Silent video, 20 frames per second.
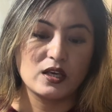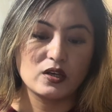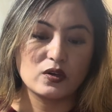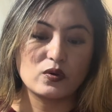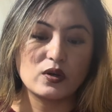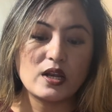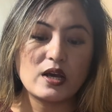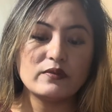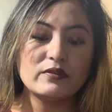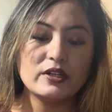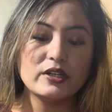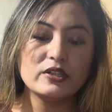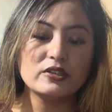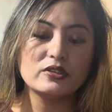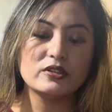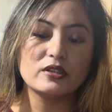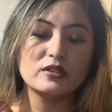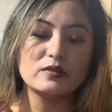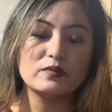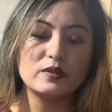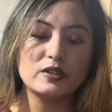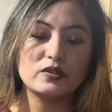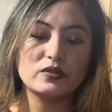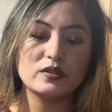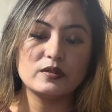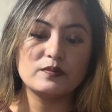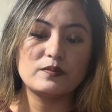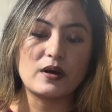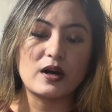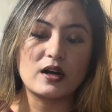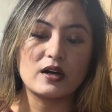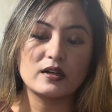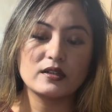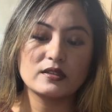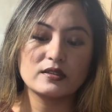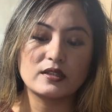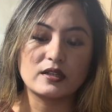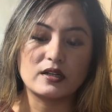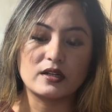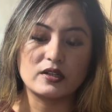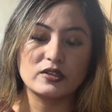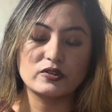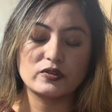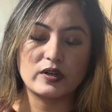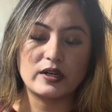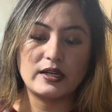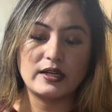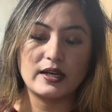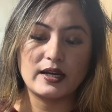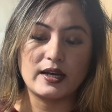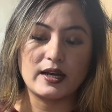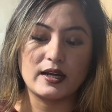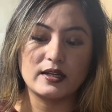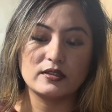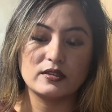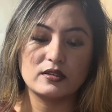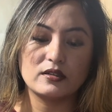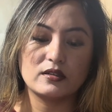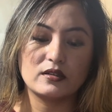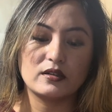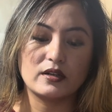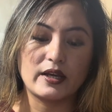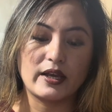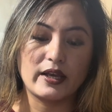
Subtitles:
Collaborations between Parks Australia and the